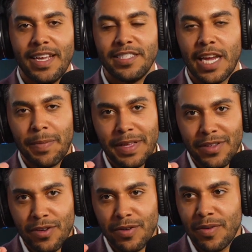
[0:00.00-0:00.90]
And
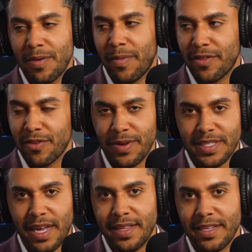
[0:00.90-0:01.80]
JP2, Mother
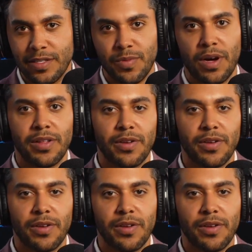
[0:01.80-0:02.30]
Teresa had this as well.